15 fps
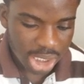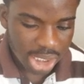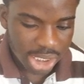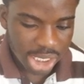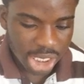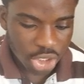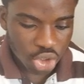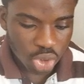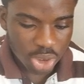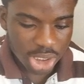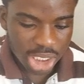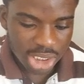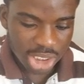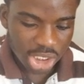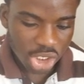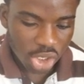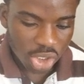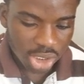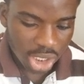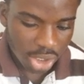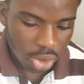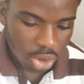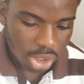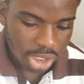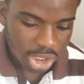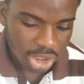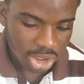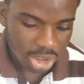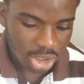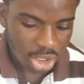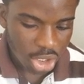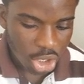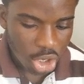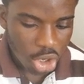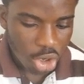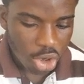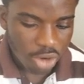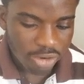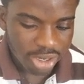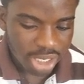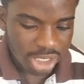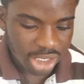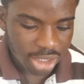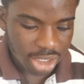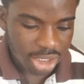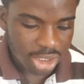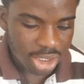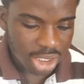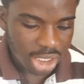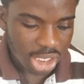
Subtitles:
linked using a secure tunnel connection over the internet.